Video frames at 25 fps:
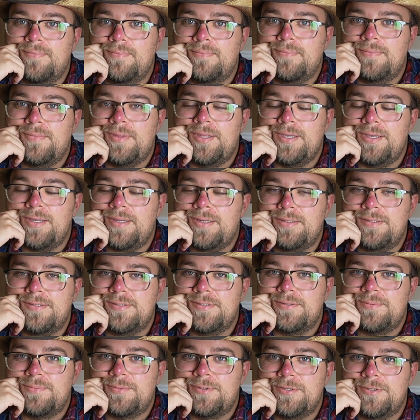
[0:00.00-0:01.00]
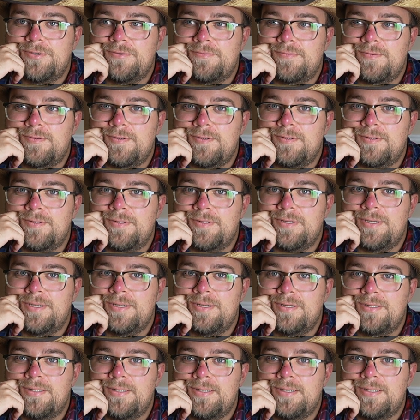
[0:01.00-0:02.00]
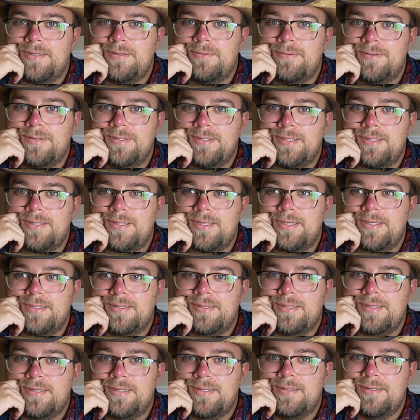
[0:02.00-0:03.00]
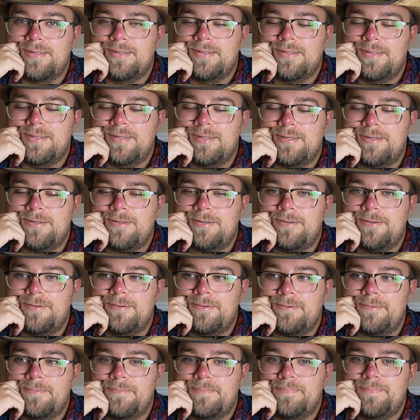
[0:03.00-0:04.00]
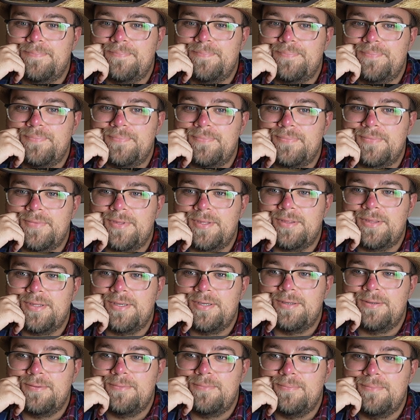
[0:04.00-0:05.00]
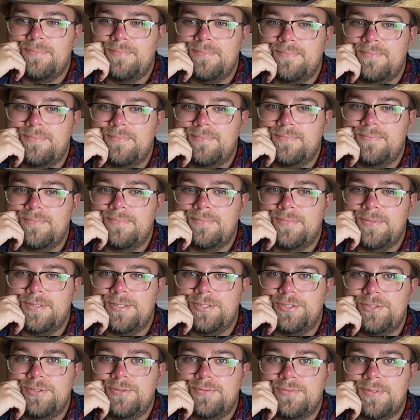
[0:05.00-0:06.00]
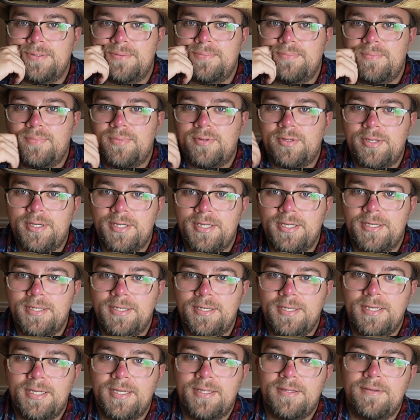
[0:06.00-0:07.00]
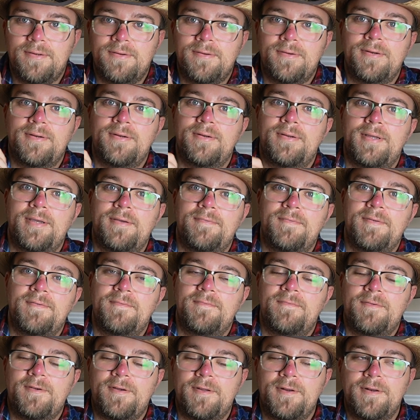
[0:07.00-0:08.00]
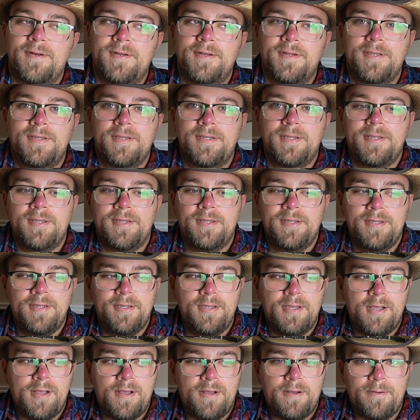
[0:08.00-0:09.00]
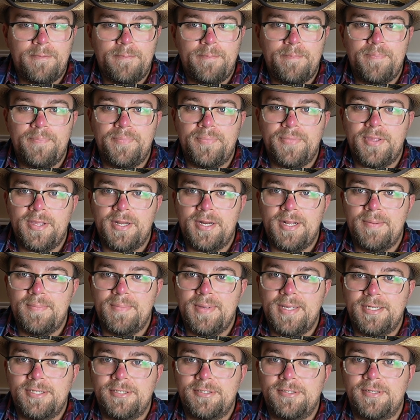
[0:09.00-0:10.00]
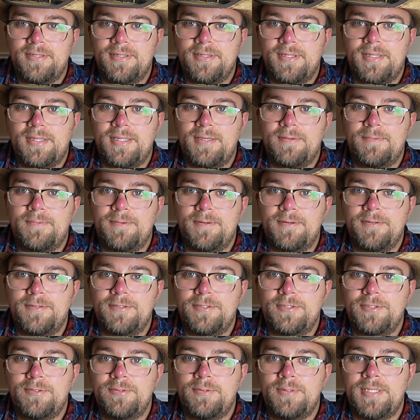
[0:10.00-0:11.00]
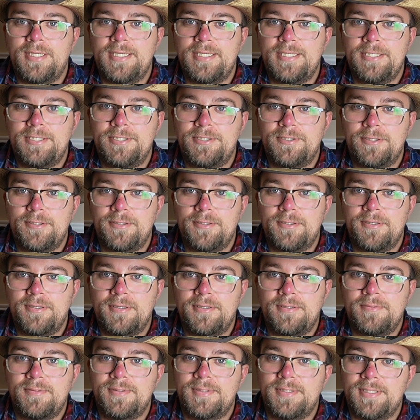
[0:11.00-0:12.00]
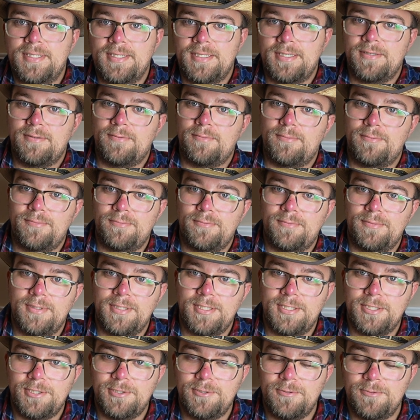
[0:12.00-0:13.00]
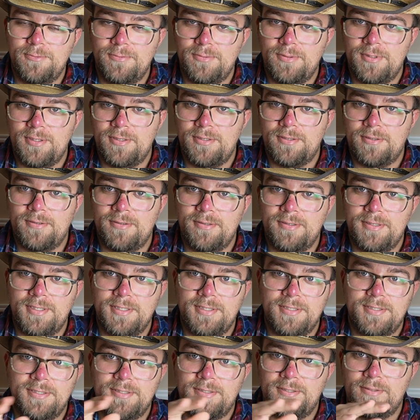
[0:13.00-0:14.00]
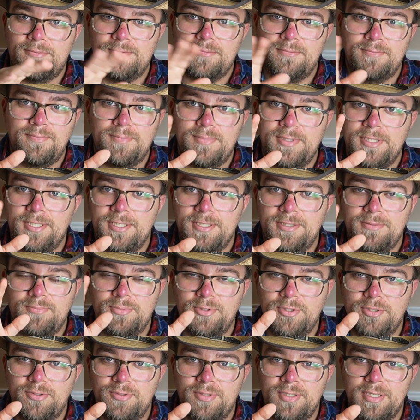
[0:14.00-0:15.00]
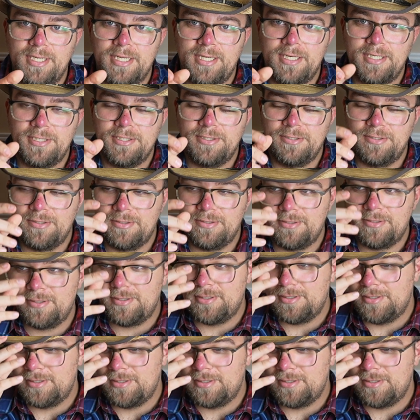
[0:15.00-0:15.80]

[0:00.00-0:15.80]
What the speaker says: had so much fun, and I really liked that, that they enjoyed playing together and having fun. And I made sure that they weren't shooting each other. I was like, only shoot the targets, don't be shooting at each other.